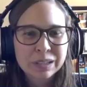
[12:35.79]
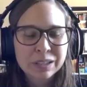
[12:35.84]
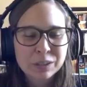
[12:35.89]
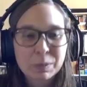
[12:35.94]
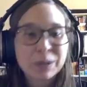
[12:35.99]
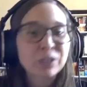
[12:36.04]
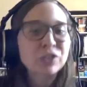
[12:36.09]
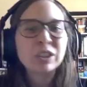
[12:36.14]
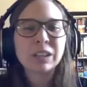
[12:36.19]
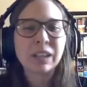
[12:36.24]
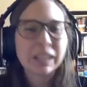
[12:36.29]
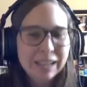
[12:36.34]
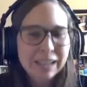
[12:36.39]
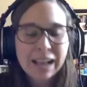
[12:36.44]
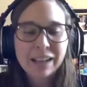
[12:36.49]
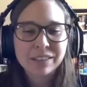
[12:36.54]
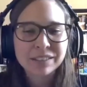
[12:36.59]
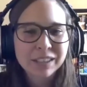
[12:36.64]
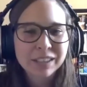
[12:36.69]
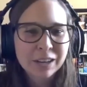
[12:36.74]
especially like
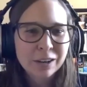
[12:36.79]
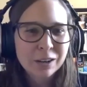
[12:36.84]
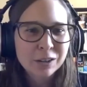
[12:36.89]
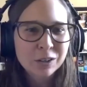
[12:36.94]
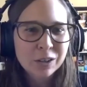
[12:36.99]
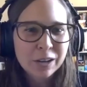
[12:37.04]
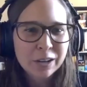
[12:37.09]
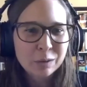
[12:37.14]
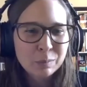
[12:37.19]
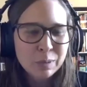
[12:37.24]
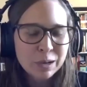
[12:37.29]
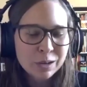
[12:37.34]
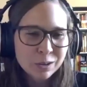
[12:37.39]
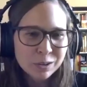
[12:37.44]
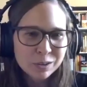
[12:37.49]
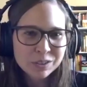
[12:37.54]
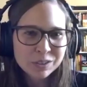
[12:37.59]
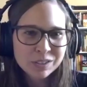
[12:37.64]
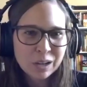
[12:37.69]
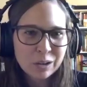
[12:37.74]
as a character animator
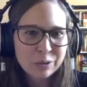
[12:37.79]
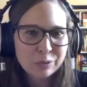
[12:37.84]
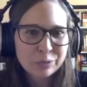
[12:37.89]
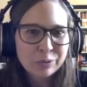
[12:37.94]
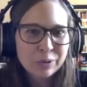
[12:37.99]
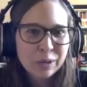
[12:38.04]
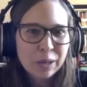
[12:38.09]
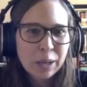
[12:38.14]
yourself?